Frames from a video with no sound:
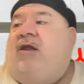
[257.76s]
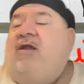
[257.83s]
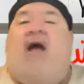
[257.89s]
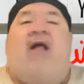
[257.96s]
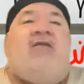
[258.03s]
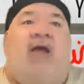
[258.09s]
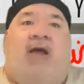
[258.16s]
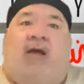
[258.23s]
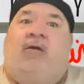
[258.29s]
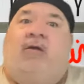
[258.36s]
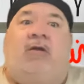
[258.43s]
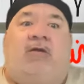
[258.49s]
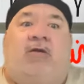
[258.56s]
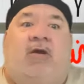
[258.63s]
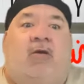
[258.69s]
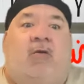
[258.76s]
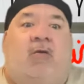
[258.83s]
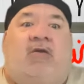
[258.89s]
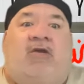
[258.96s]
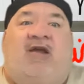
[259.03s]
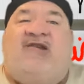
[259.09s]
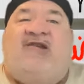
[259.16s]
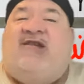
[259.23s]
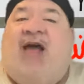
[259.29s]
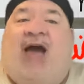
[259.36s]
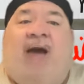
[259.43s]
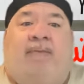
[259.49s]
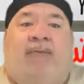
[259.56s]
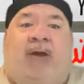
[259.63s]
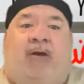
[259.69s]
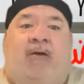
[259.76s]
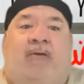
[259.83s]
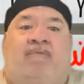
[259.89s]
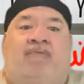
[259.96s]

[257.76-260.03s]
nothing to stop it.